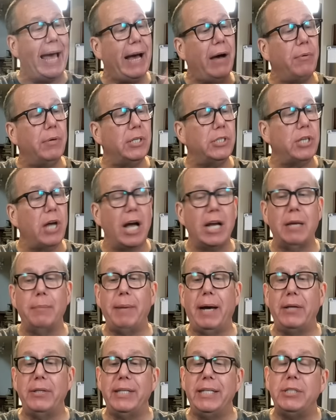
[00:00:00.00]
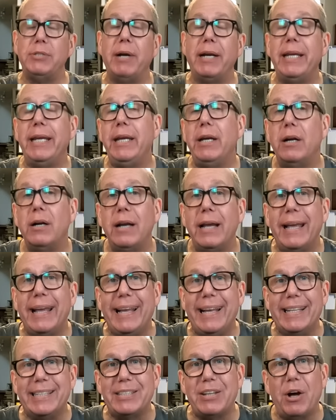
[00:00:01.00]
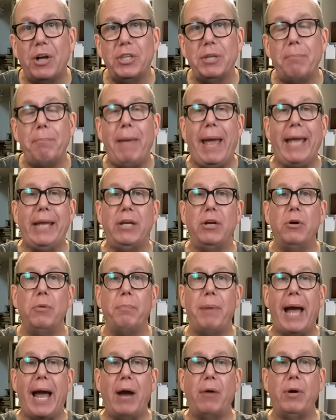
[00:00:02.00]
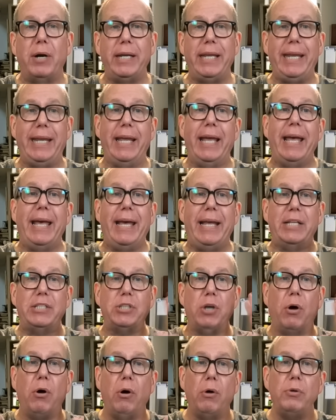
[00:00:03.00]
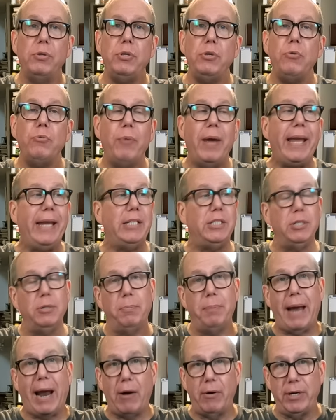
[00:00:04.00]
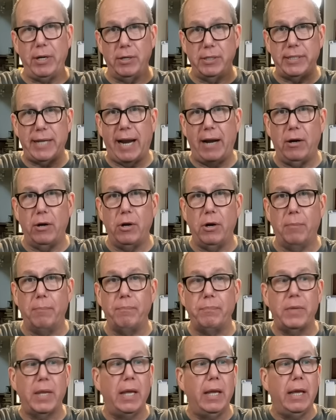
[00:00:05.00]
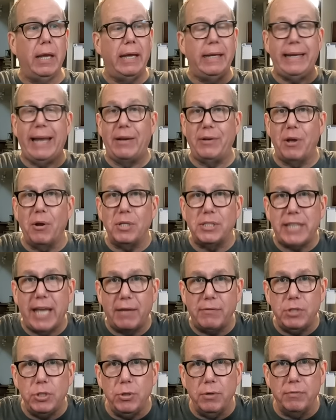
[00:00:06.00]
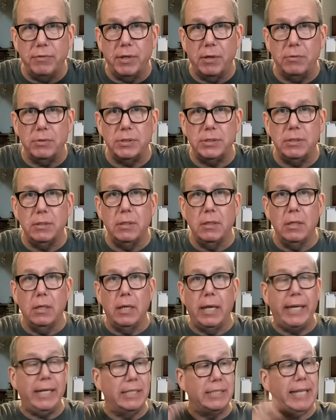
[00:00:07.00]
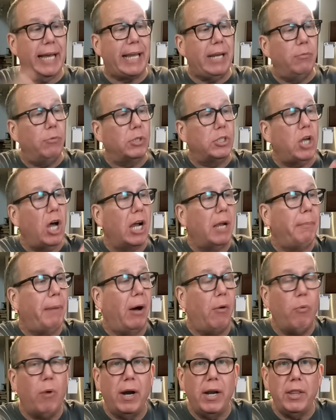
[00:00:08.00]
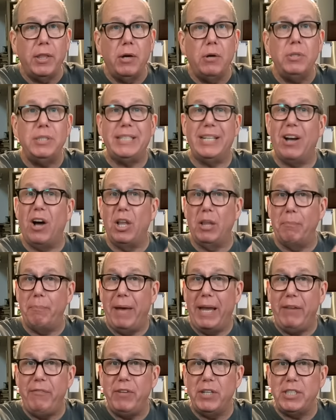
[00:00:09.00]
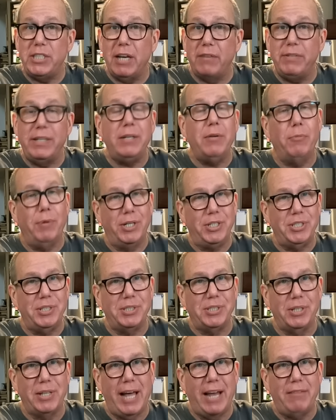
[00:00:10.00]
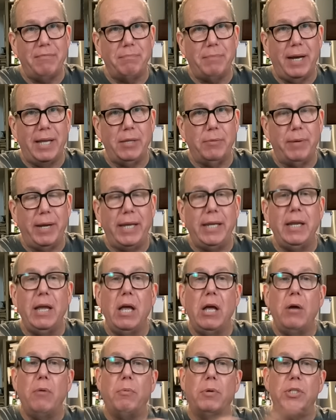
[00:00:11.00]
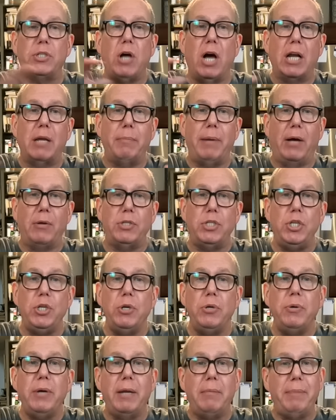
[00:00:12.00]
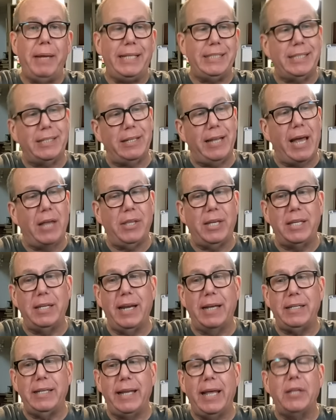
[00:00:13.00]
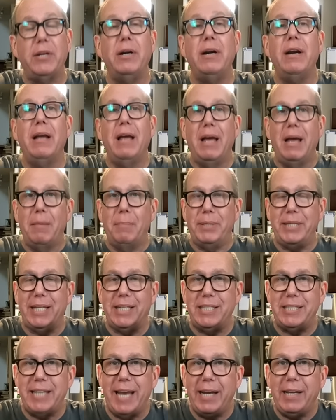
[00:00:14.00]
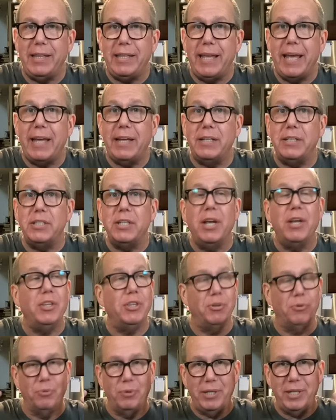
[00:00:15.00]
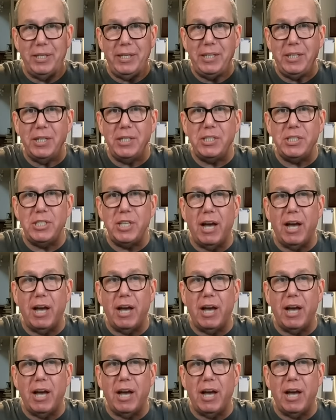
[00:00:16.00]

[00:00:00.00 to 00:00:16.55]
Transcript: that, I want to talk about this right here. It's called the Mango Power E, and it's a whole new way to power your entire home. Now notice I have two of those. In a second, we'll talk about one of those and all the benefits of it, which there's a lot of them, by the way. We'll talk about two and basically how they connect together. But then stay to the end, the really good